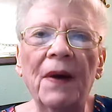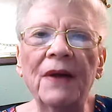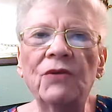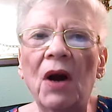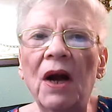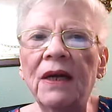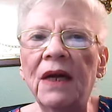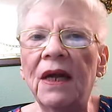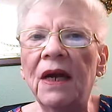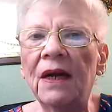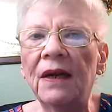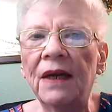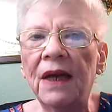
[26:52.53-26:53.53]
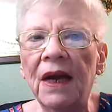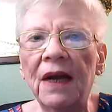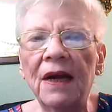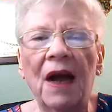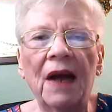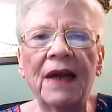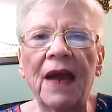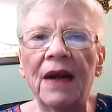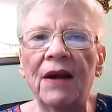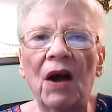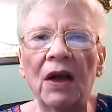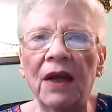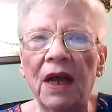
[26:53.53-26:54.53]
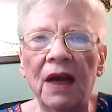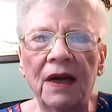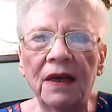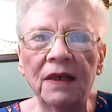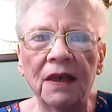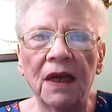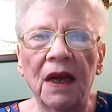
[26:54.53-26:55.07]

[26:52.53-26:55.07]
I tried to get it again. I cannot get it.